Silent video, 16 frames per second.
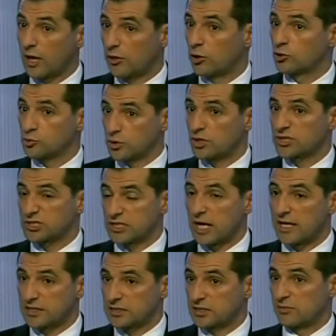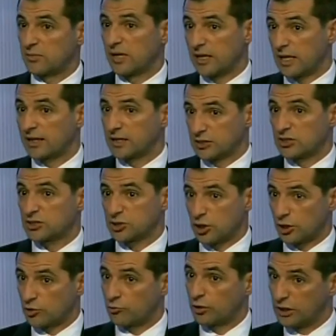and those were the signs to me that this is
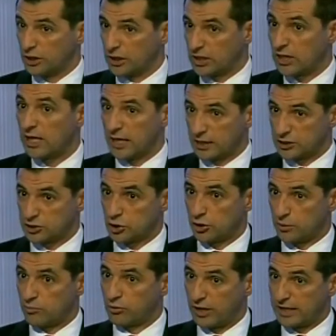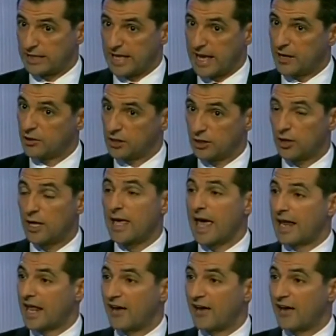starting to break down here.